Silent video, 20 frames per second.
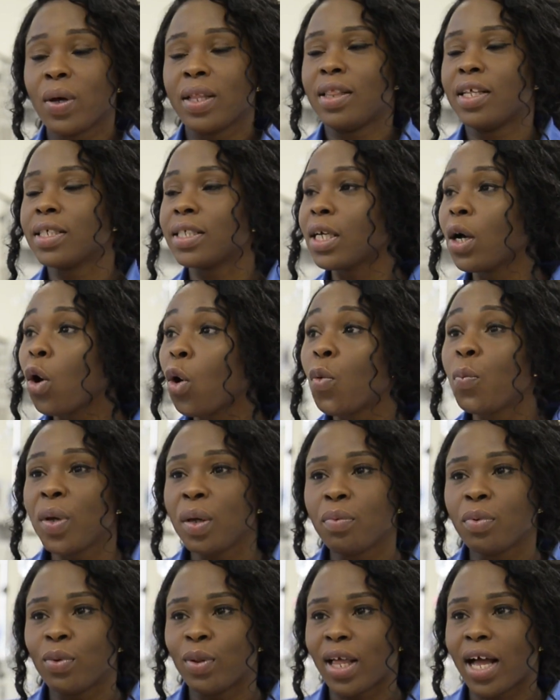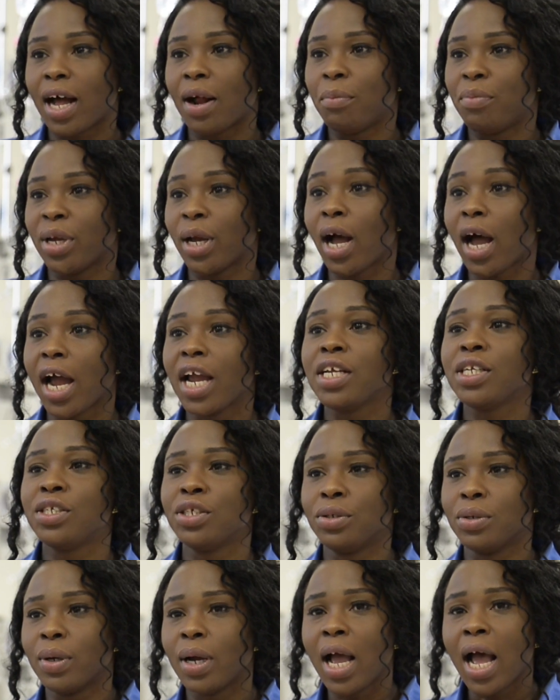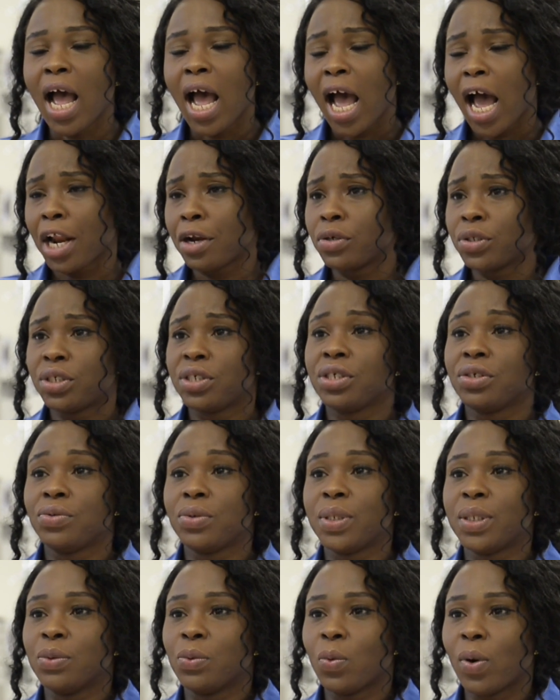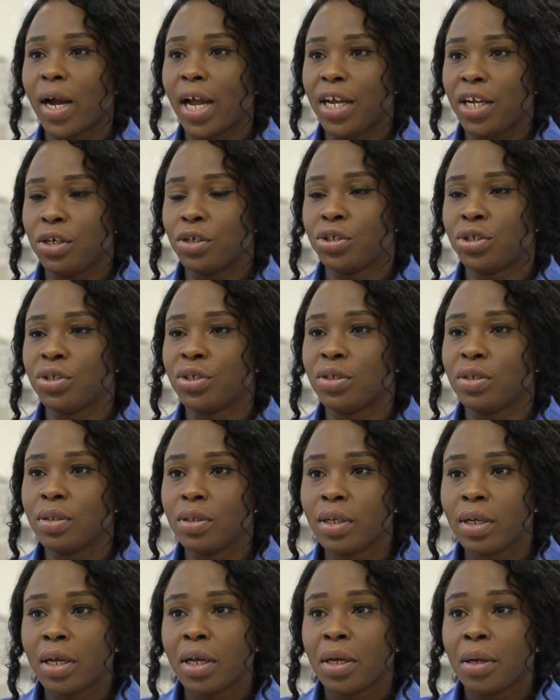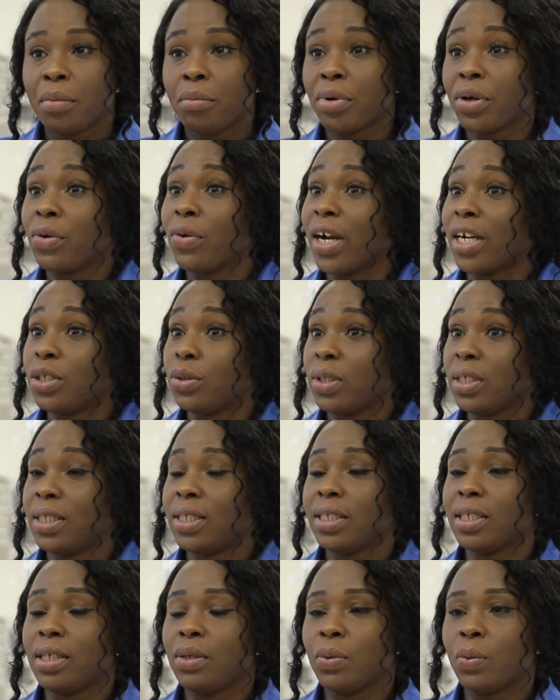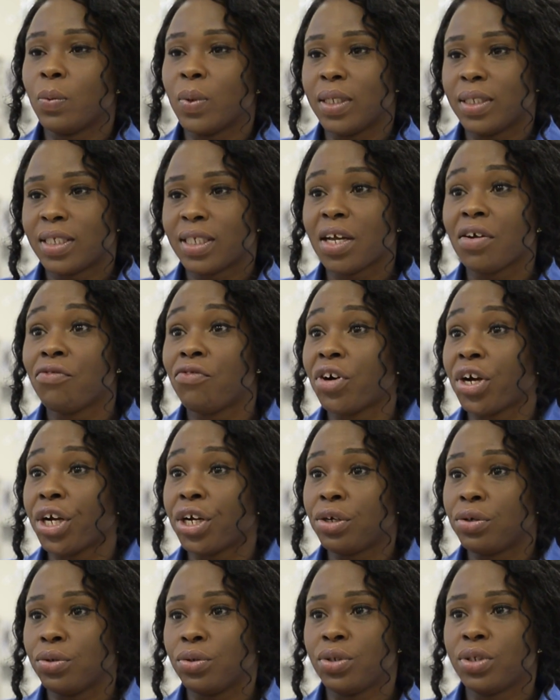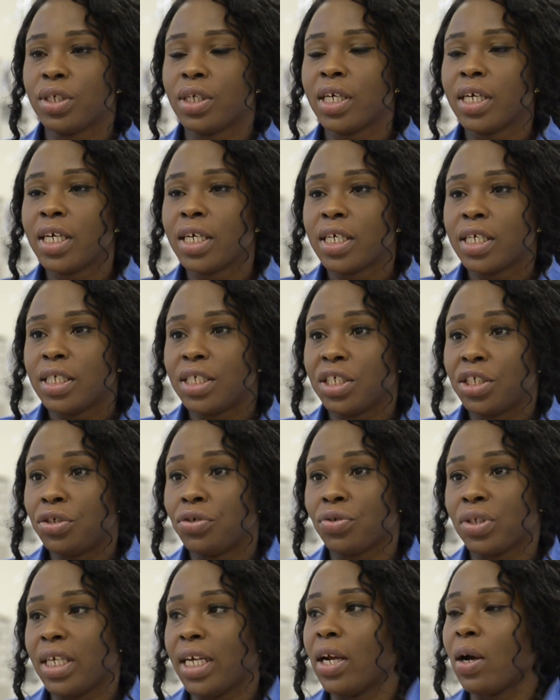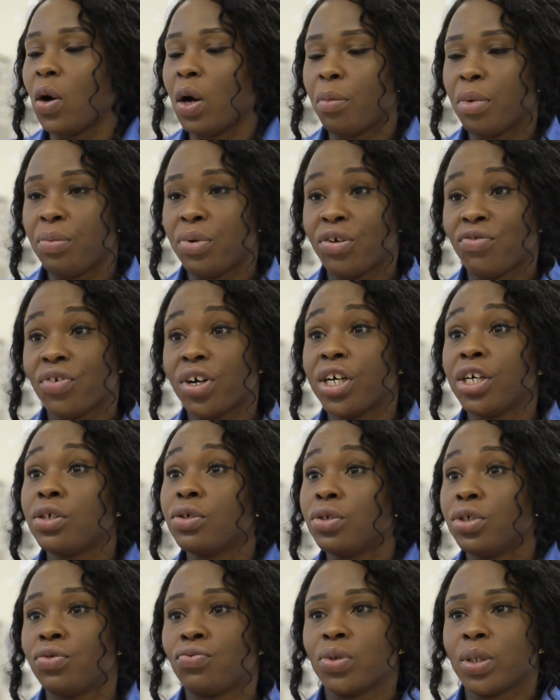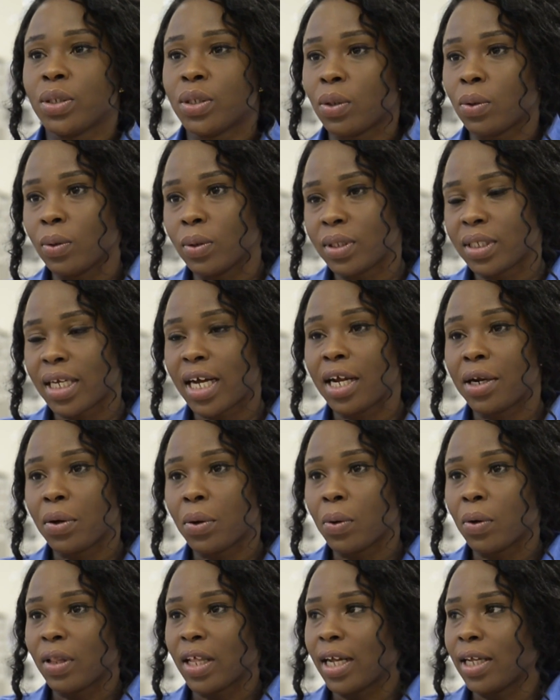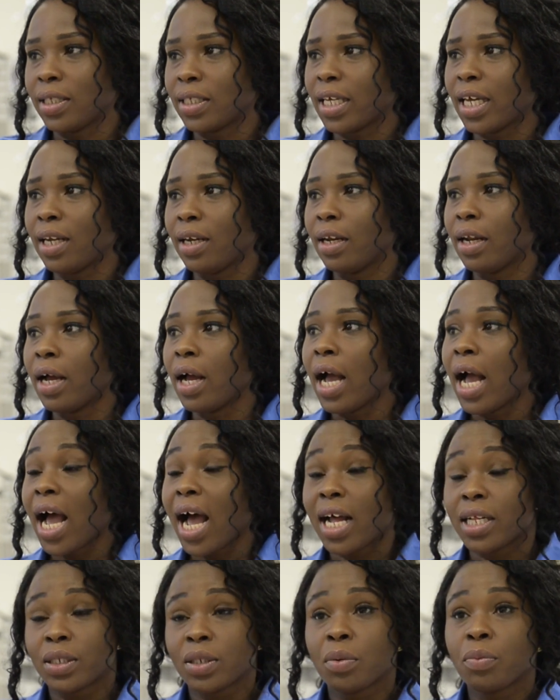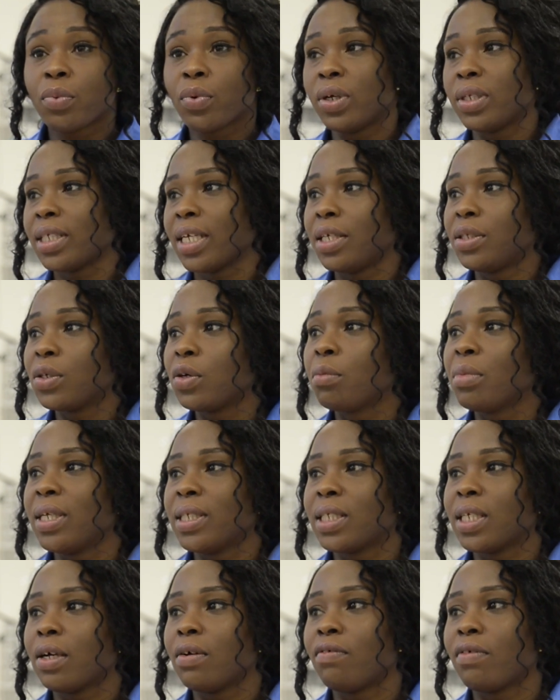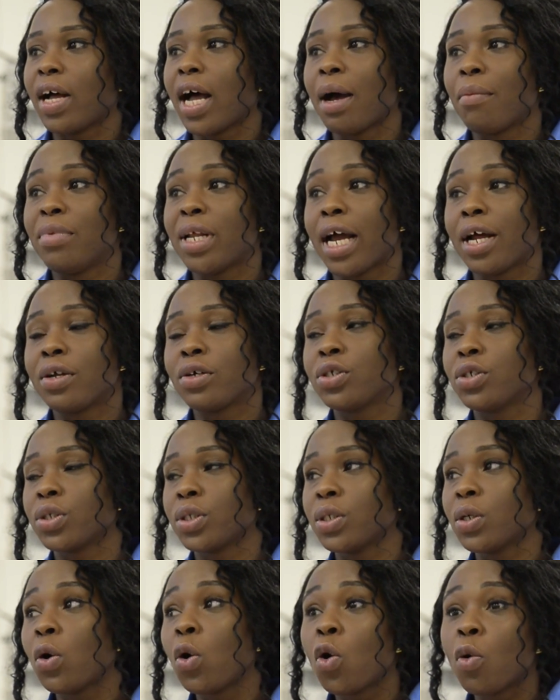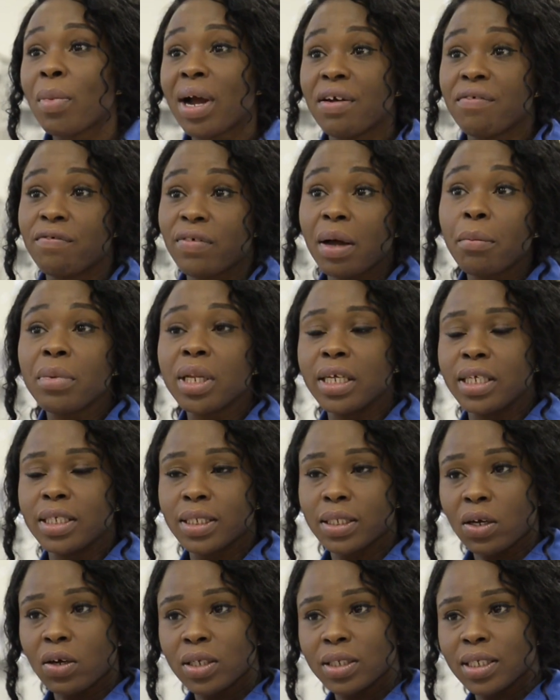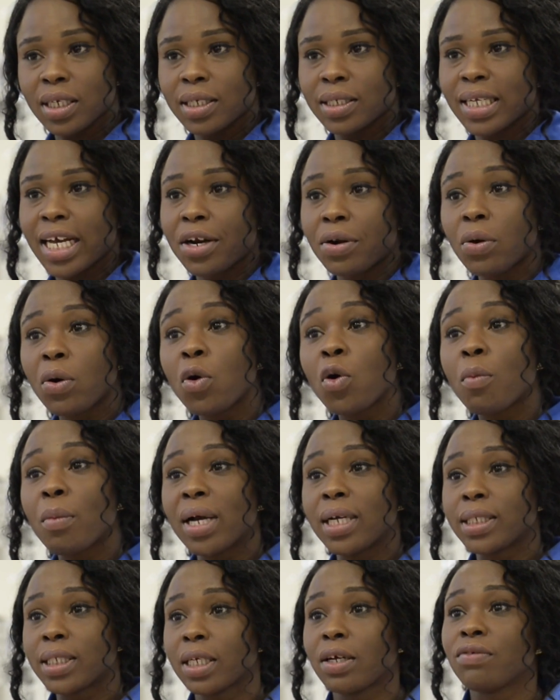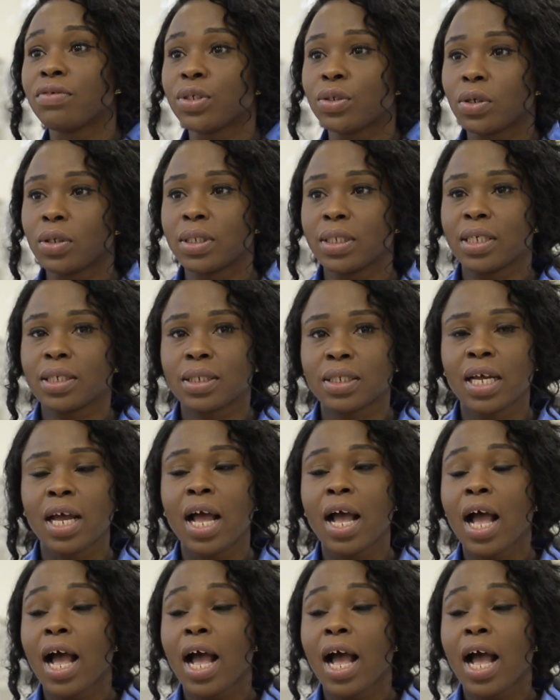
When this whole people are behind you, I don't see the reason why you shouldn't be graduating with a very good degree or maybe a very good result and all that. And at some point I told myself, I don't just owe my family success, I don't owe myself success,